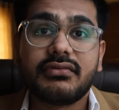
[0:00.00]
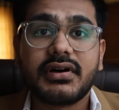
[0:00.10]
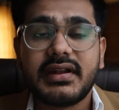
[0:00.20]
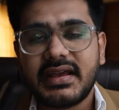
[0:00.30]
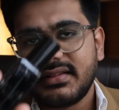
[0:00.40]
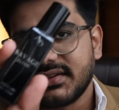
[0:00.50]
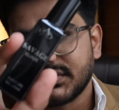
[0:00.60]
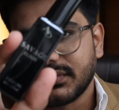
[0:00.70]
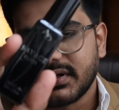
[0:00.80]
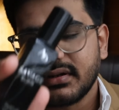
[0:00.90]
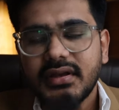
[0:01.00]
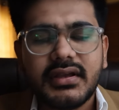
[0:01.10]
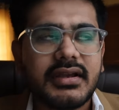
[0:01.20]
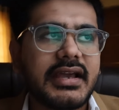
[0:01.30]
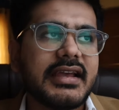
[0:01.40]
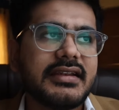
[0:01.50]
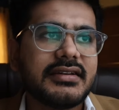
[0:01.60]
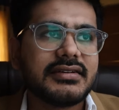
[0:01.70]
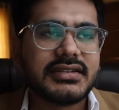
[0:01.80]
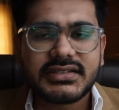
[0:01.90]
one and this one. And
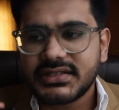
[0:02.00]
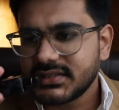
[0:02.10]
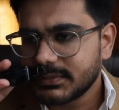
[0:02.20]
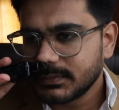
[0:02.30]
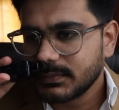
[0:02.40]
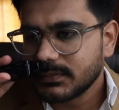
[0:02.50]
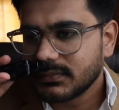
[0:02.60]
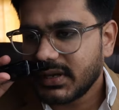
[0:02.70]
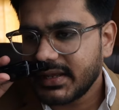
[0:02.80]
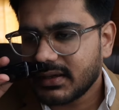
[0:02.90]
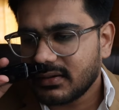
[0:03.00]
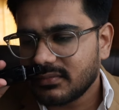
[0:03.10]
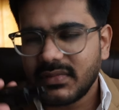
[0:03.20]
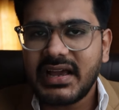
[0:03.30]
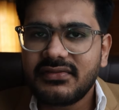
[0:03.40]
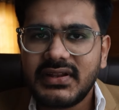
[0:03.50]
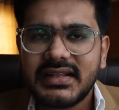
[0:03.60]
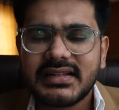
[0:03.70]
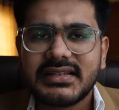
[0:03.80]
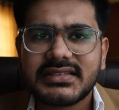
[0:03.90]
this is like, I feel
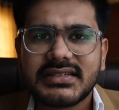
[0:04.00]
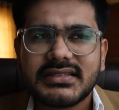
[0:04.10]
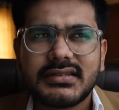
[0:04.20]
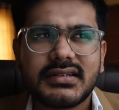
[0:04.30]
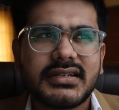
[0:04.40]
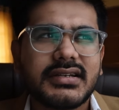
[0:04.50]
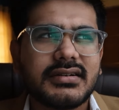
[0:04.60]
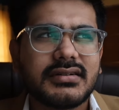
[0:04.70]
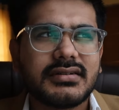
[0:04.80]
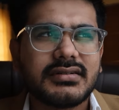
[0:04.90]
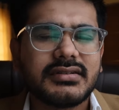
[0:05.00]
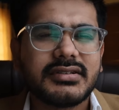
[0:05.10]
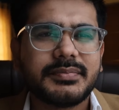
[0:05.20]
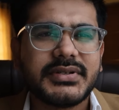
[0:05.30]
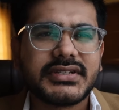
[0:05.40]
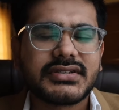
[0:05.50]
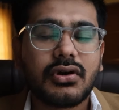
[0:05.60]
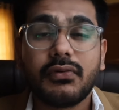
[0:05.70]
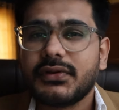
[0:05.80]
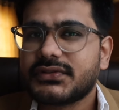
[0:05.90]
that this is like the best
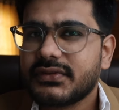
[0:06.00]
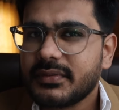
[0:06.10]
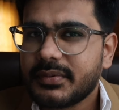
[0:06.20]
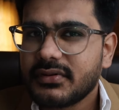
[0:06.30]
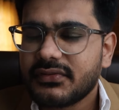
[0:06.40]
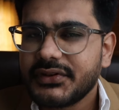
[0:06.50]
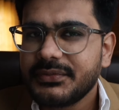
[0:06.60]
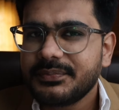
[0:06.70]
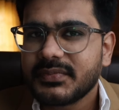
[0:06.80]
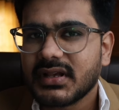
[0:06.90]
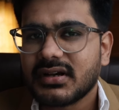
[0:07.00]
office wear perfume.